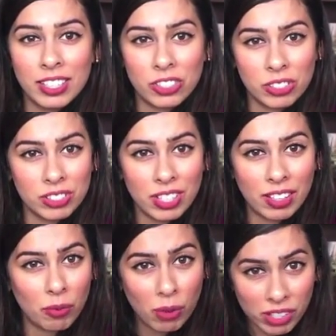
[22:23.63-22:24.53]
It's just
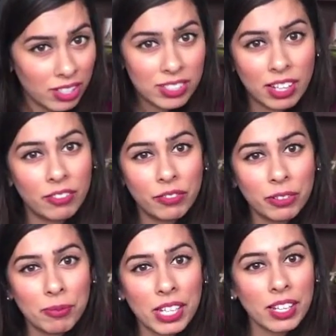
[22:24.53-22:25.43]
like one and done
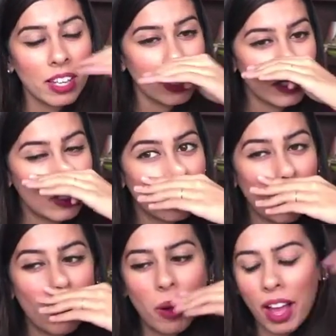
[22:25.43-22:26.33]
for me. So
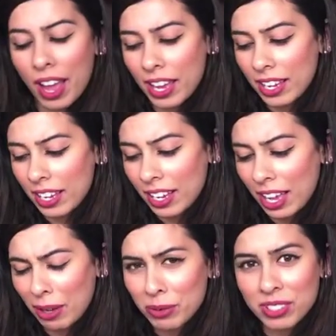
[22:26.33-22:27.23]
I
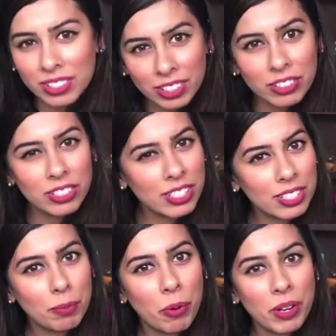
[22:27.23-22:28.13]
was a little
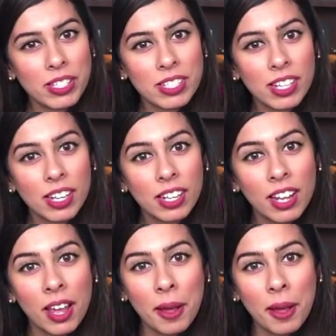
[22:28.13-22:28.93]
disappointed